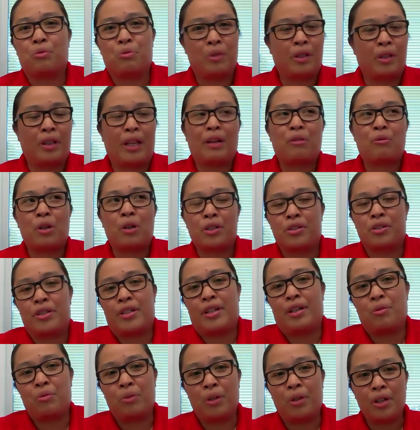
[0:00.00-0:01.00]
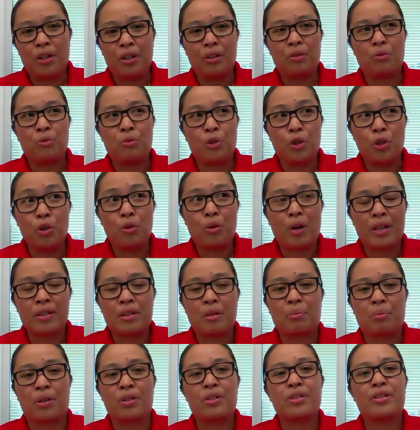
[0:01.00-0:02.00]
like Walter said, what do you, you as
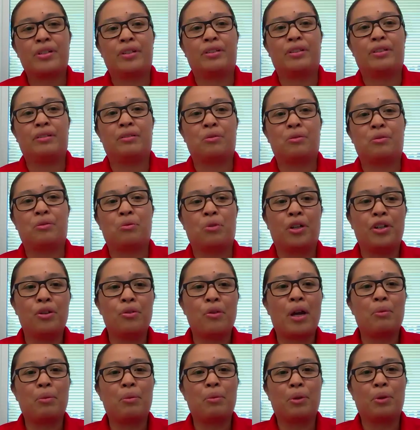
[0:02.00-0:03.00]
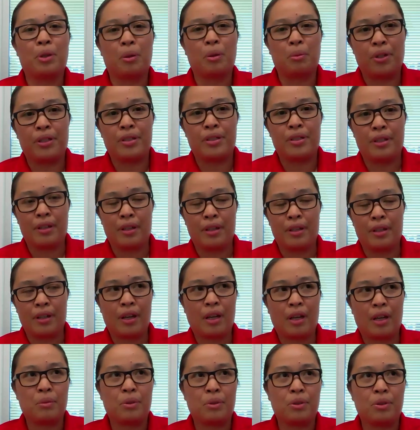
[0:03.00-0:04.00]
a person, what are you able to bring to the
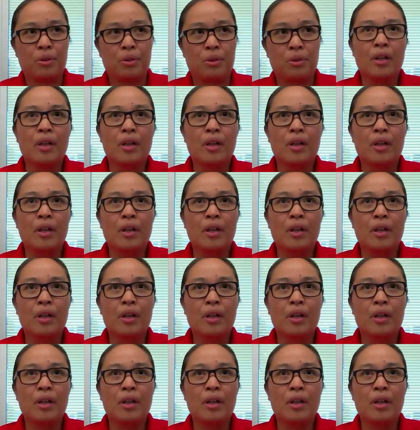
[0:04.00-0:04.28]
table?